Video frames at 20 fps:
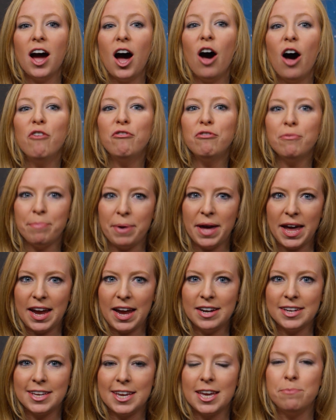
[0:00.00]
of
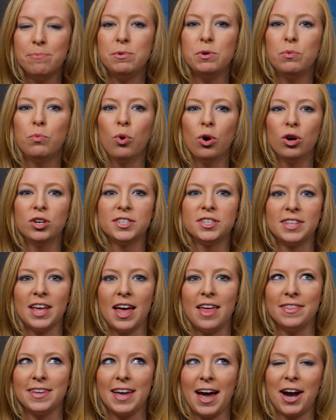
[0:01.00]
pain can be worse
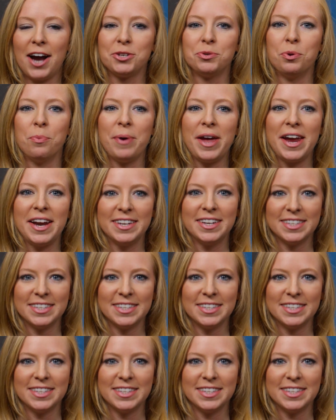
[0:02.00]
than the actual pain